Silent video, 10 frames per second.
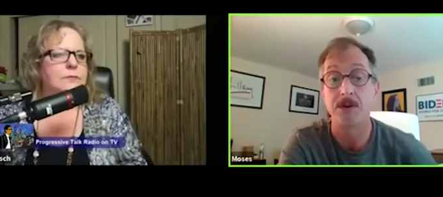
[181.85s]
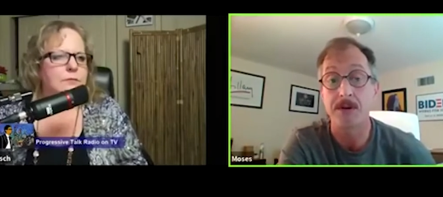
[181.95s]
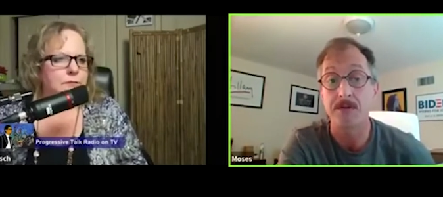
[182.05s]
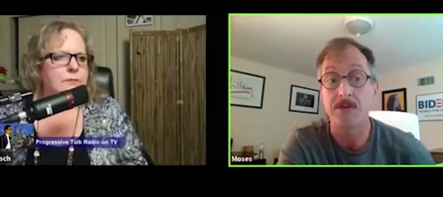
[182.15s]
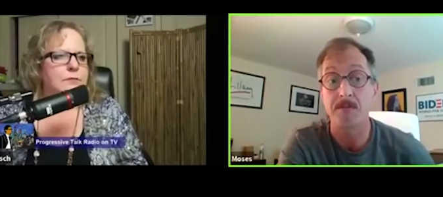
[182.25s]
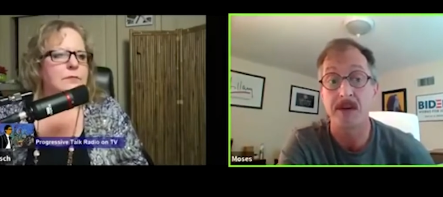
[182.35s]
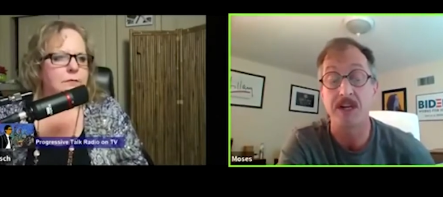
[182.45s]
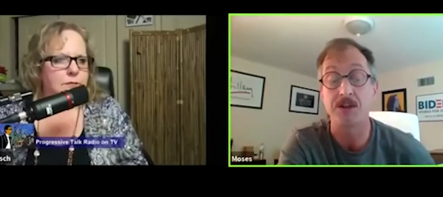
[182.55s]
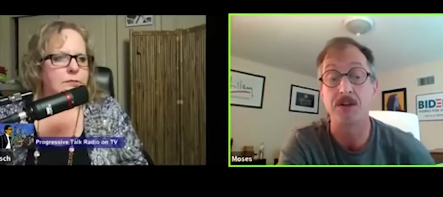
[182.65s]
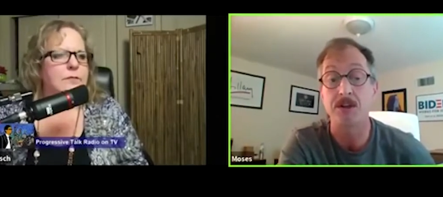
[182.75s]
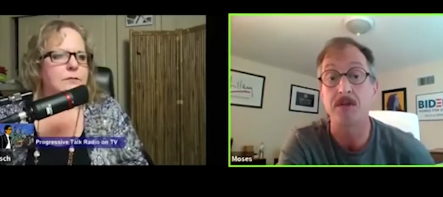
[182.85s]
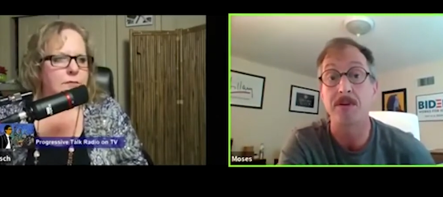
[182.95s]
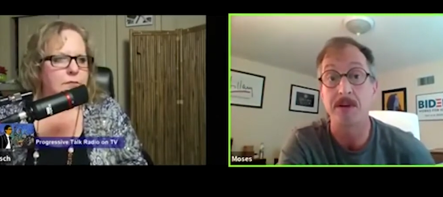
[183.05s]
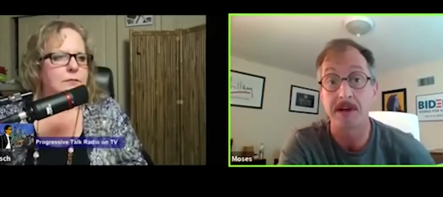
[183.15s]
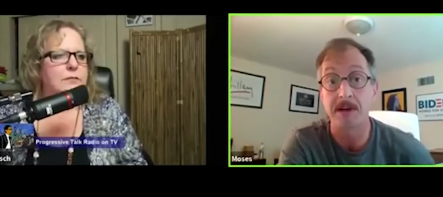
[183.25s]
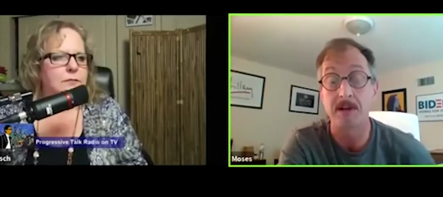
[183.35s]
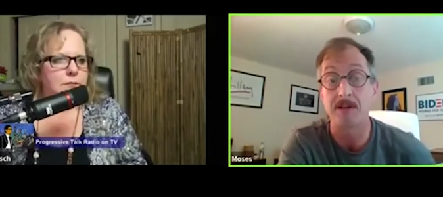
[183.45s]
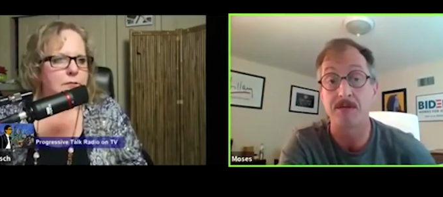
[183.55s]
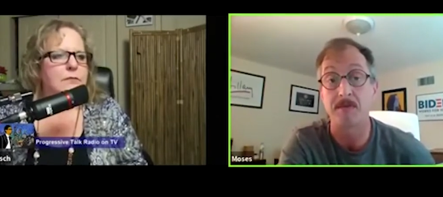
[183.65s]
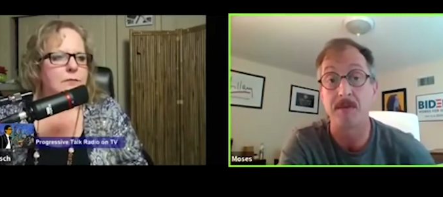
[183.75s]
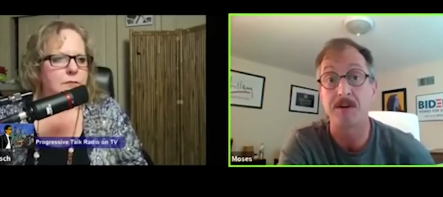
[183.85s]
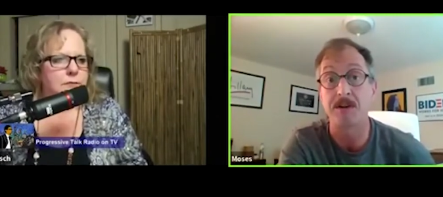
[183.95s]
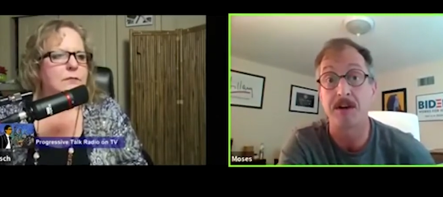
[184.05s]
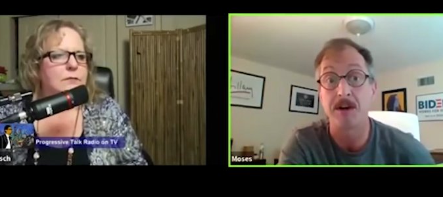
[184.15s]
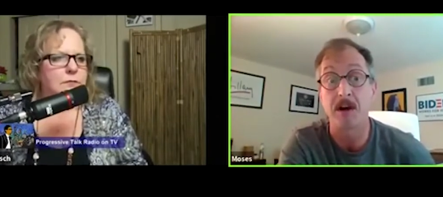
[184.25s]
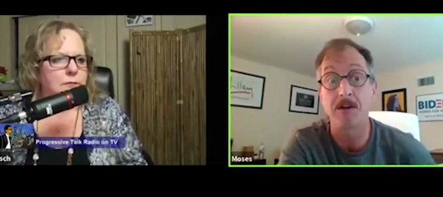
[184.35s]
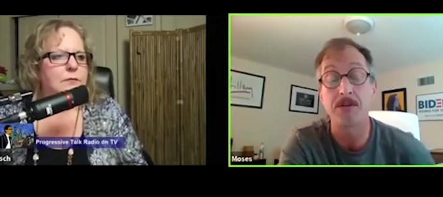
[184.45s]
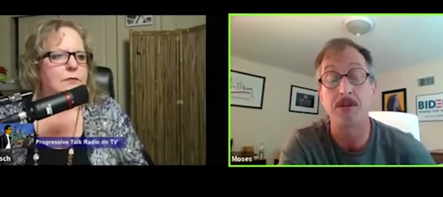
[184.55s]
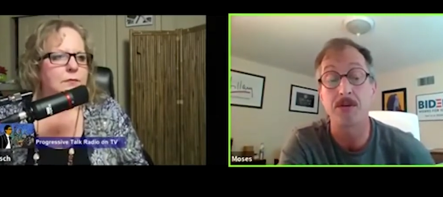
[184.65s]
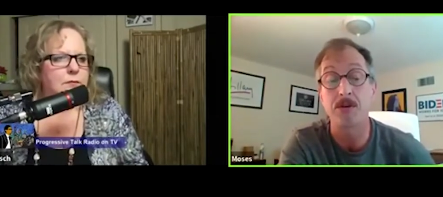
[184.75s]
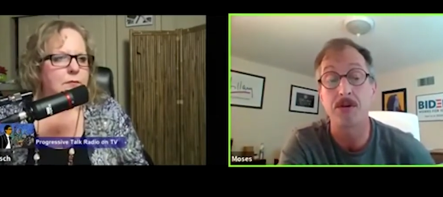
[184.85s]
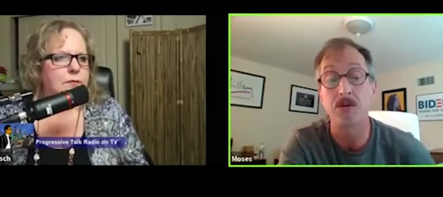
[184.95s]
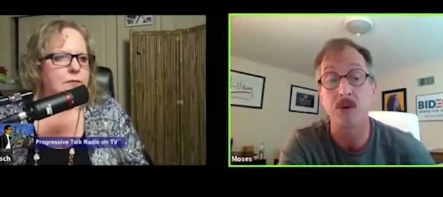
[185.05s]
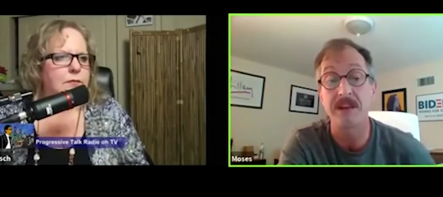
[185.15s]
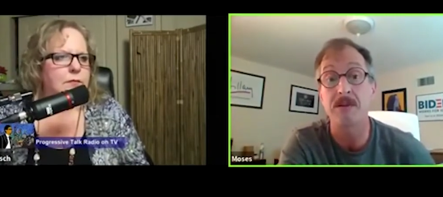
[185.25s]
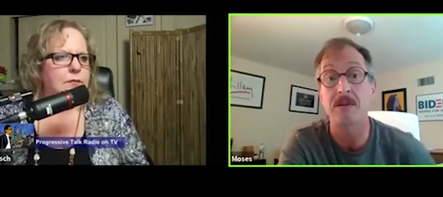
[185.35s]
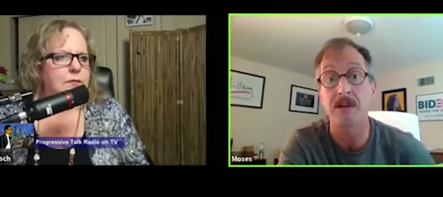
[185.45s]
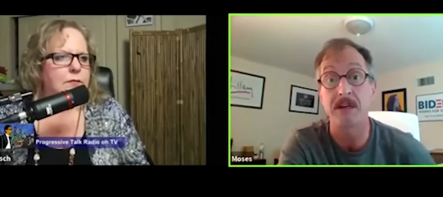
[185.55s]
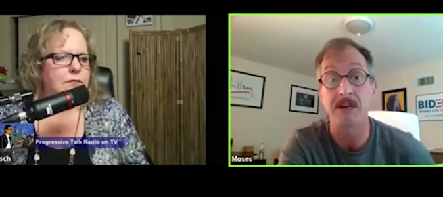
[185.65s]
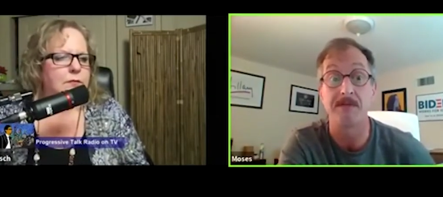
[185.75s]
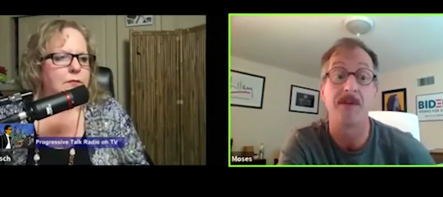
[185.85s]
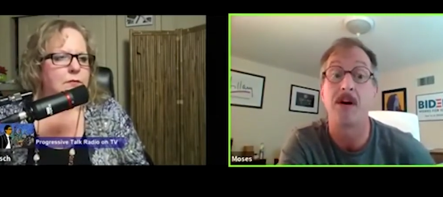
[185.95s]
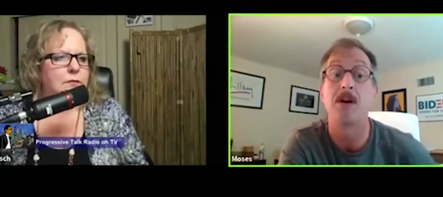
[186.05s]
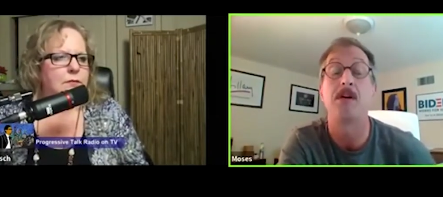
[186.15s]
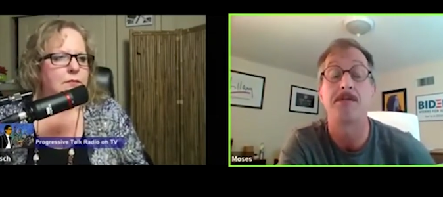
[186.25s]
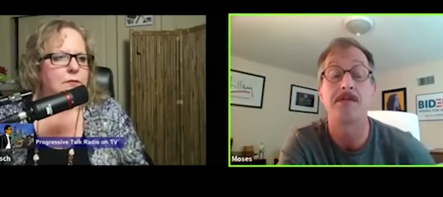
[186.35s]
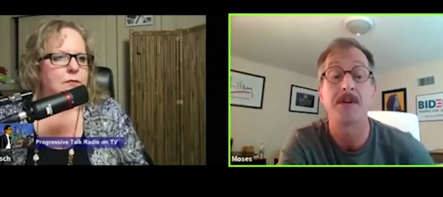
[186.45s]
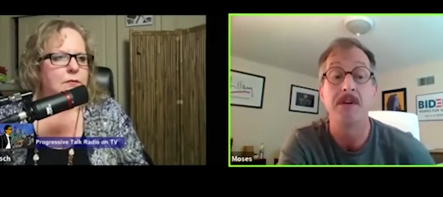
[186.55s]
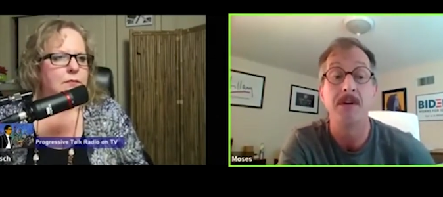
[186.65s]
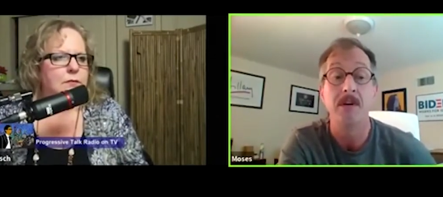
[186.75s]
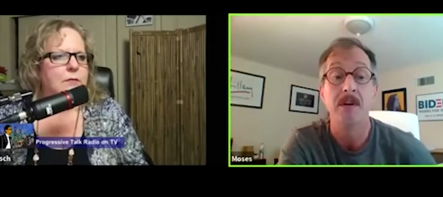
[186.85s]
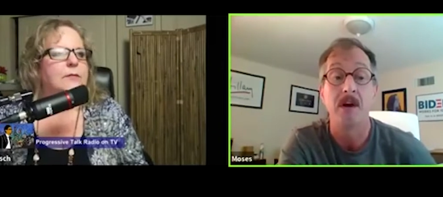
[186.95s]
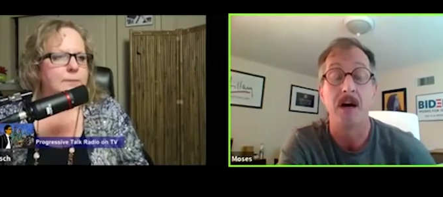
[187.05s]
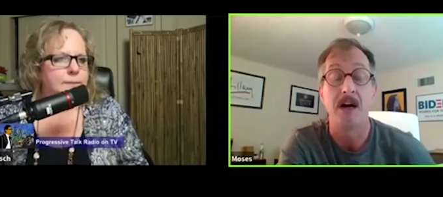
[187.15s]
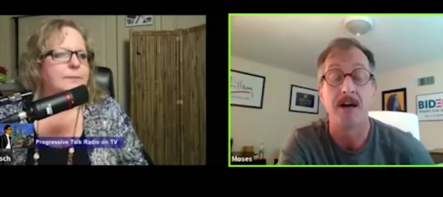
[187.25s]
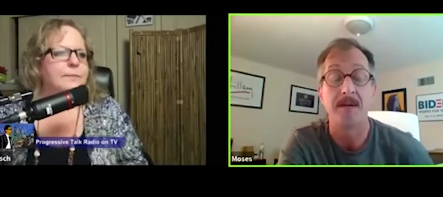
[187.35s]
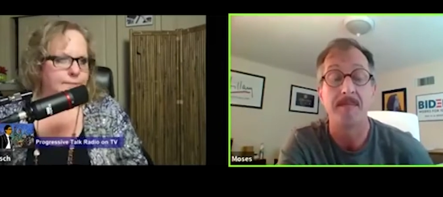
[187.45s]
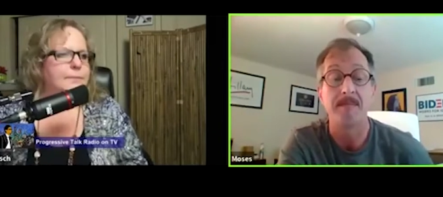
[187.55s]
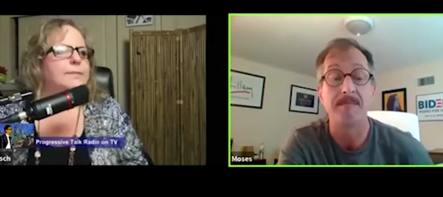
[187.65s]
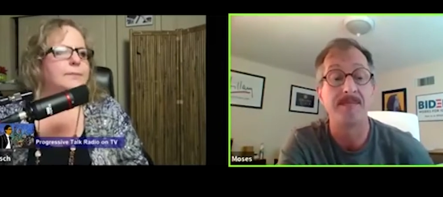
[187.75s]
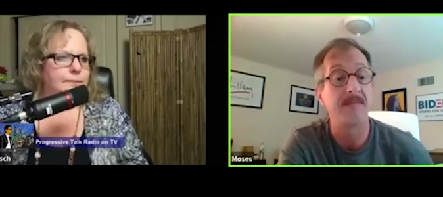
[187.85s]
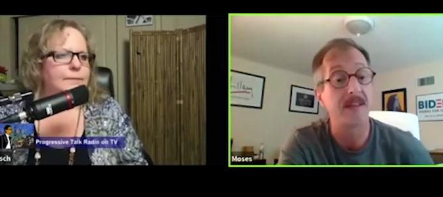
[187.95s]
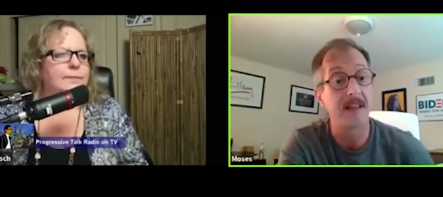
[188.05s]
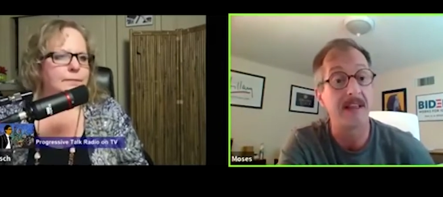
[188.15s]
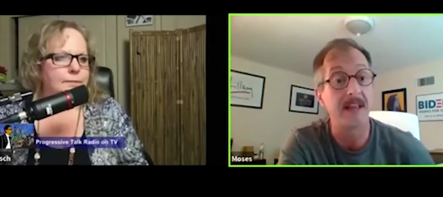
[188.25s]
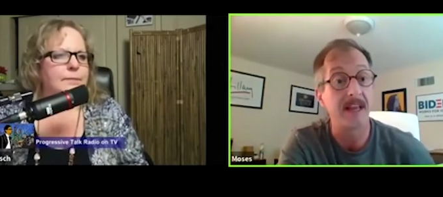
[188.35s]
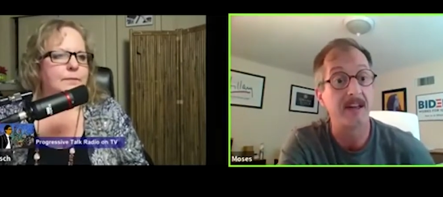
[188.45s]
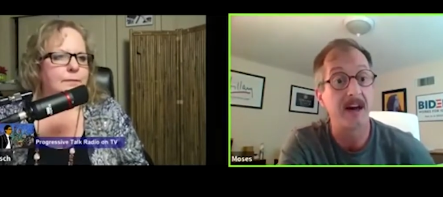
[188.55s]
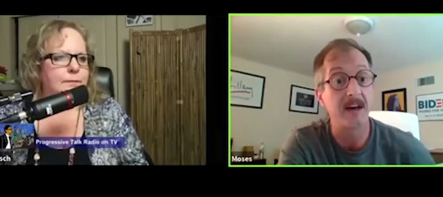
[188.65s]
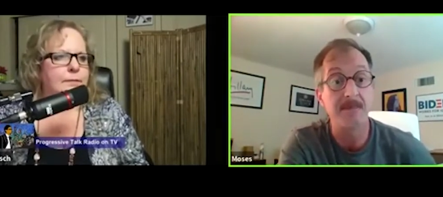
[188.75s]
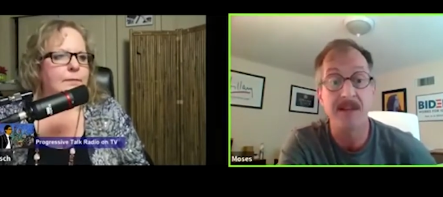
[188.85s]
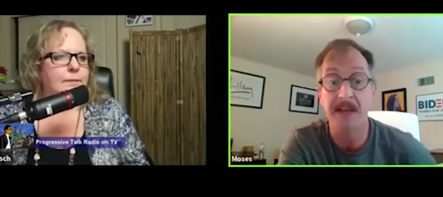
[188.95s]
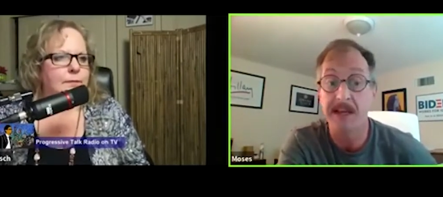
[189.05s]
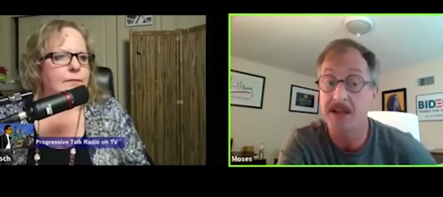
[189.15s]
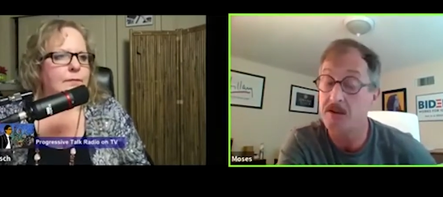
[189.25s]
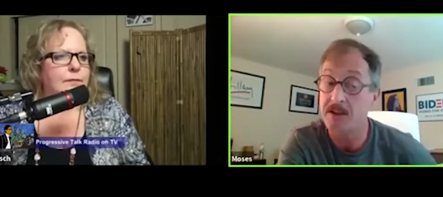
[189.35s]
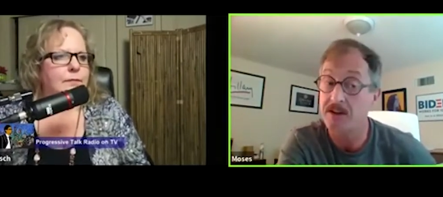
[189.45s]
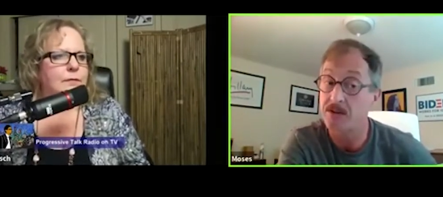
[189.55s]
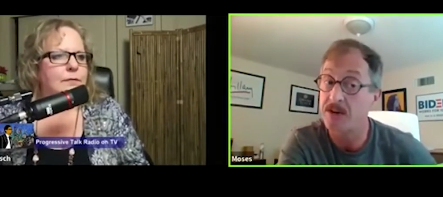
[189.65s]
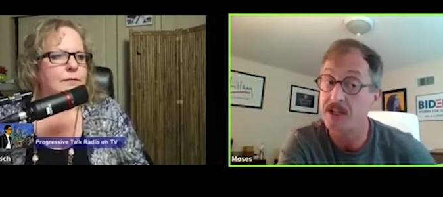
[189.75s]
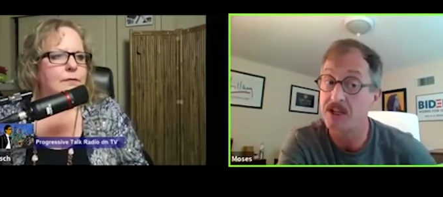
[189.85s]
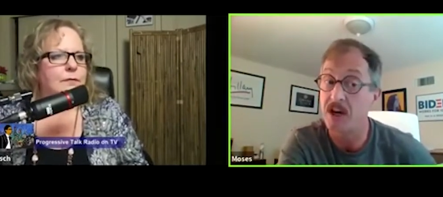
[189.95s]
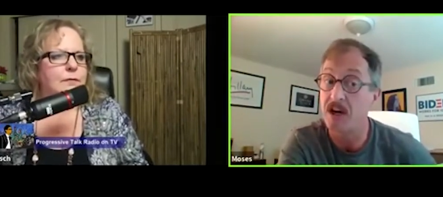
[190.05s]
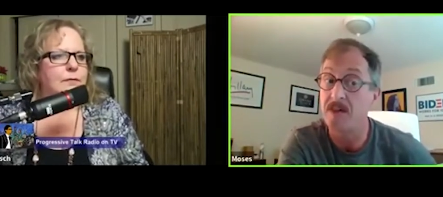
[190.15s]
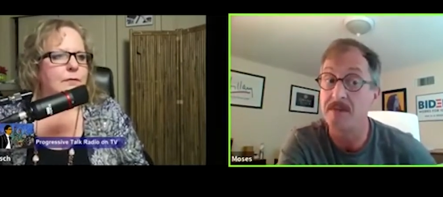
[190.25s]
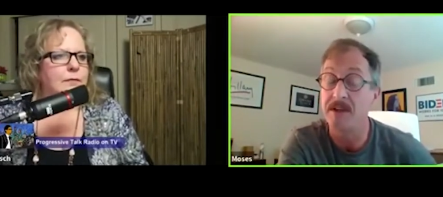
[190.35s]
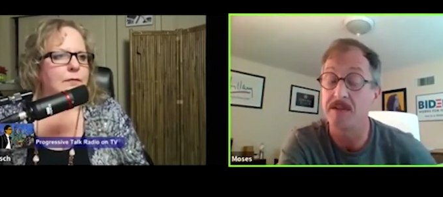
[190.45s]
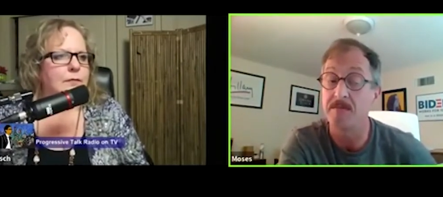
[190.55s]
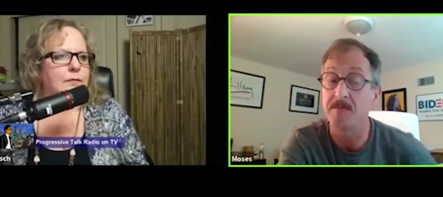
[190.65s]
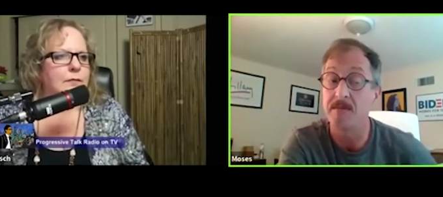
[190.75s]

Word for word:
Speaker 1: good information, good political information, and also good ways to get involved. Um, And I P A has done a great job in,